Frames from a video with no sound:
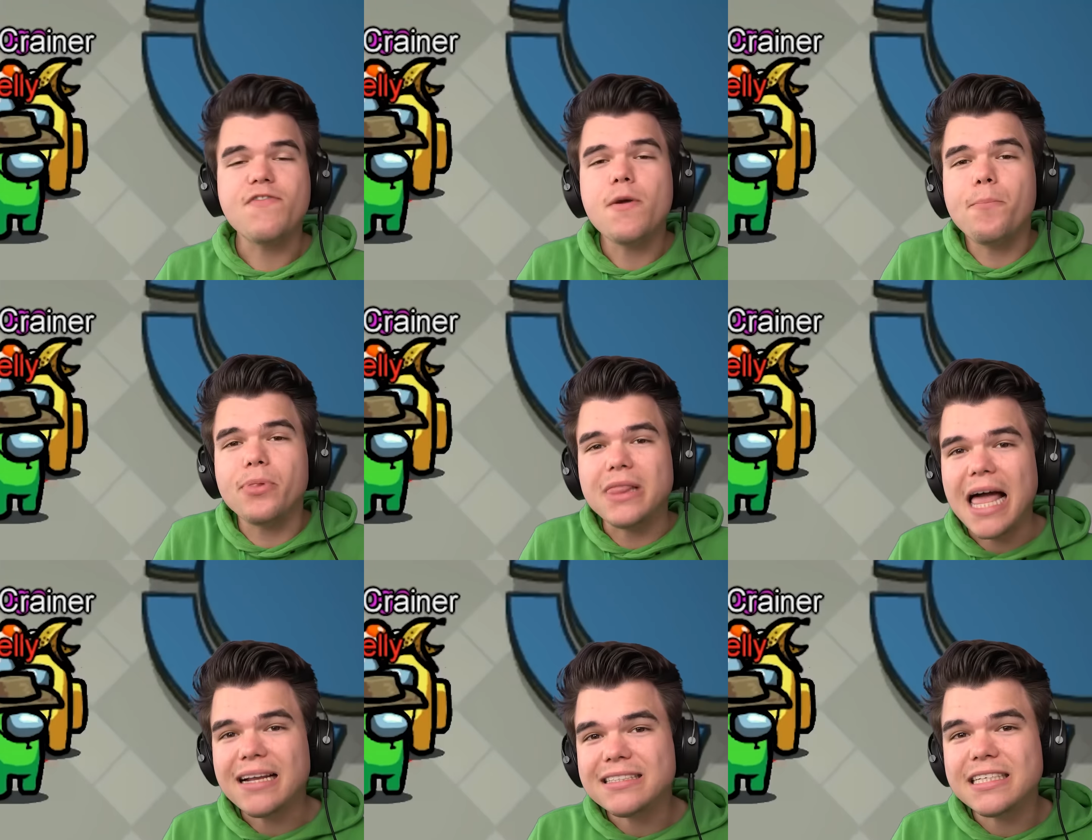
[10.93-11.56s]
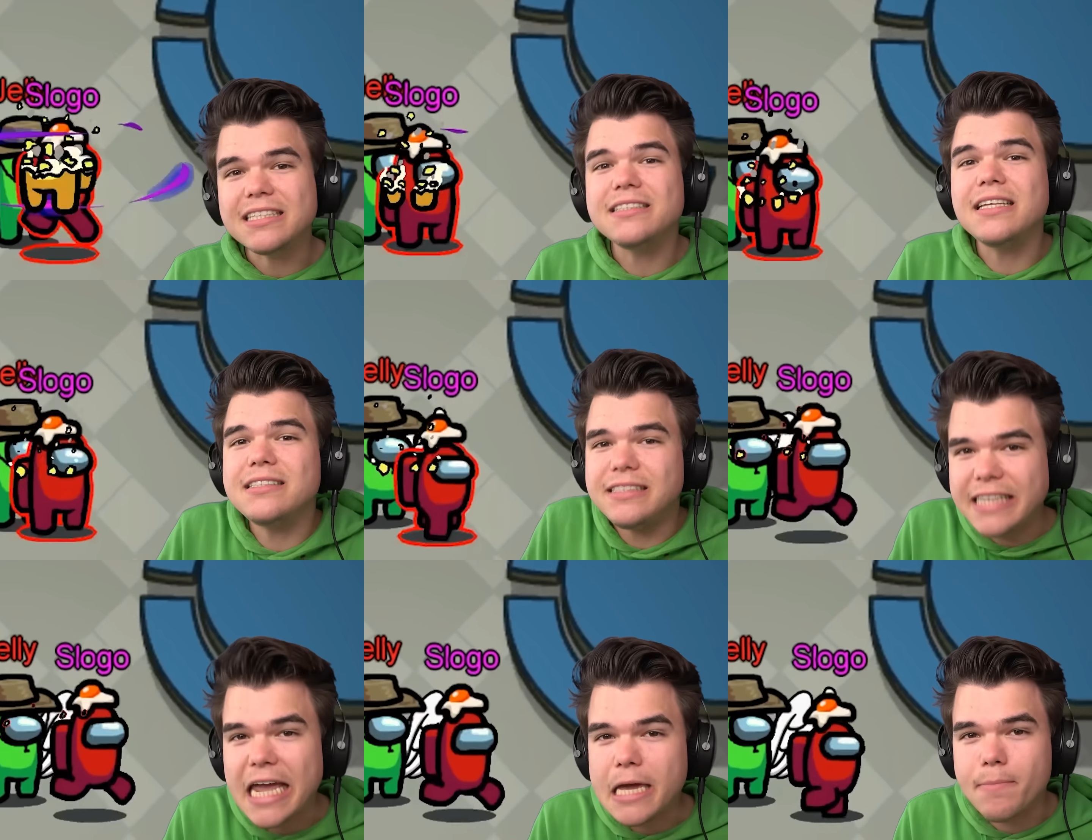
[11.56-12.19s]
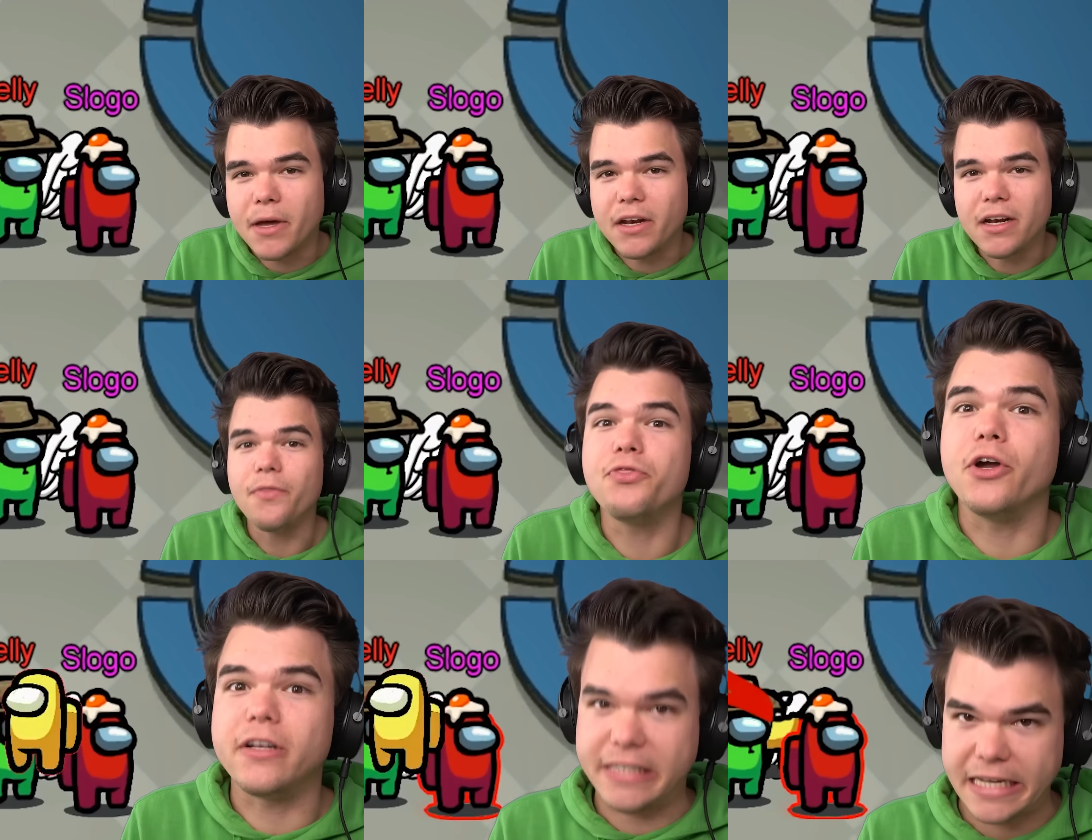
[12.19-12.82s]
if he blesses the demon,
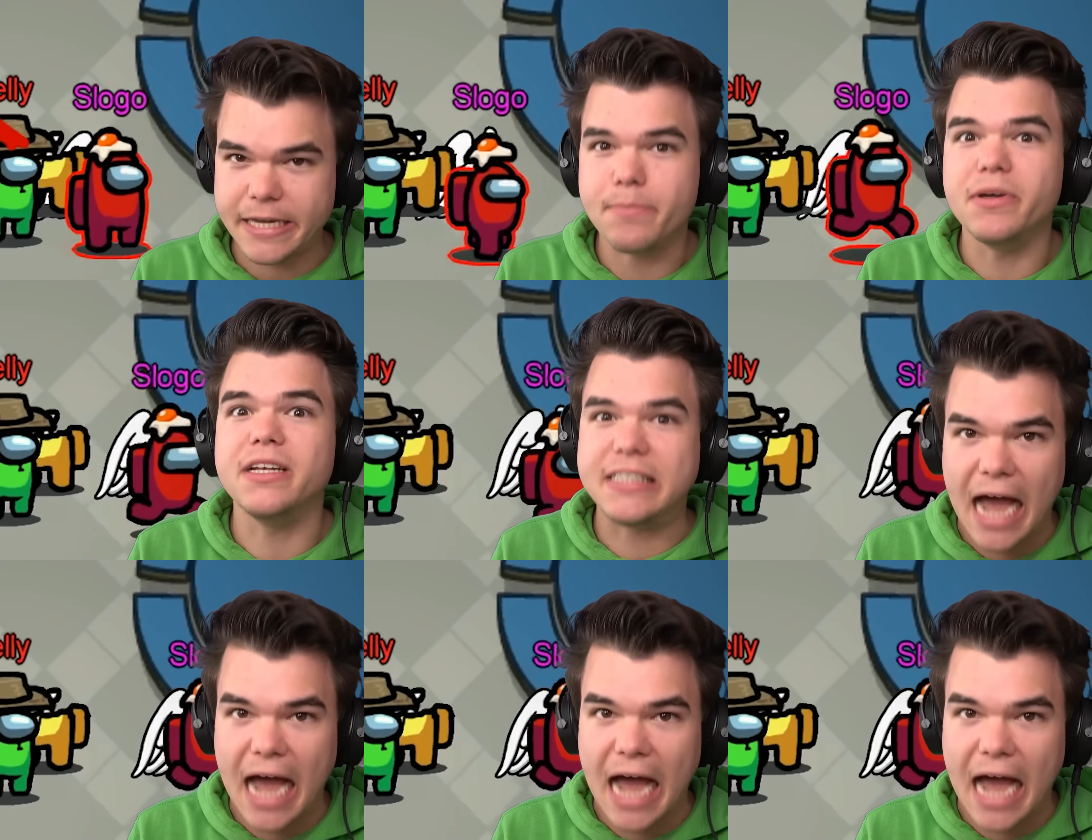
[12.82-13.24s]
the demon